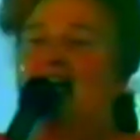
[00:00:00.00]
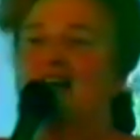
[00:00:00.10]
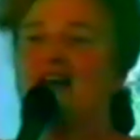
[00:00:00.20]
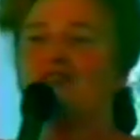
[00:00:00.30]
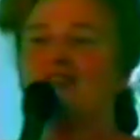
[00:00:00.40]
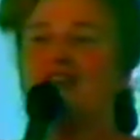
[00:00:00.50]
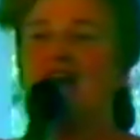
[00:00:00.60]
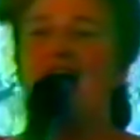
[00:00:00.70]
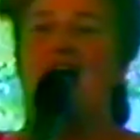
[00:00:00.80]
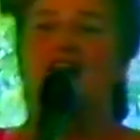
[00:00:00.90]
get to
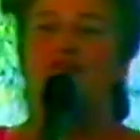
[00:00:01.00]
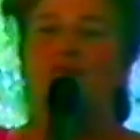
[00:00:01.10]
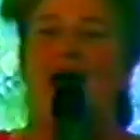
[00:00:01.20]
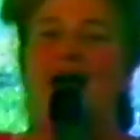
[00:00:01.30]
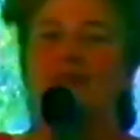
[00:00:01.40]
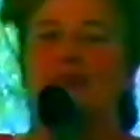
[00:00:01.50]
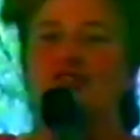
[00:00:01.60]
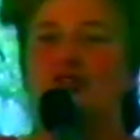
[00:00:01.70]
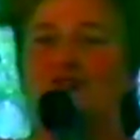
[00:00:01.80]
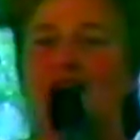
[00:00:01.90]
the Isle of
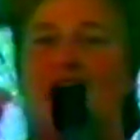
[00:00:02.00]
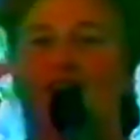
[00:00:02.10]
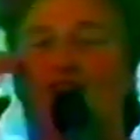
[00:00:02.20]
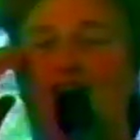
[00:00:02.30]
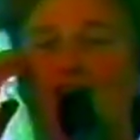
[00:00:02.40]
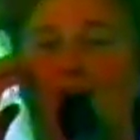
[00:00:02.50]
Patmos, you've got to think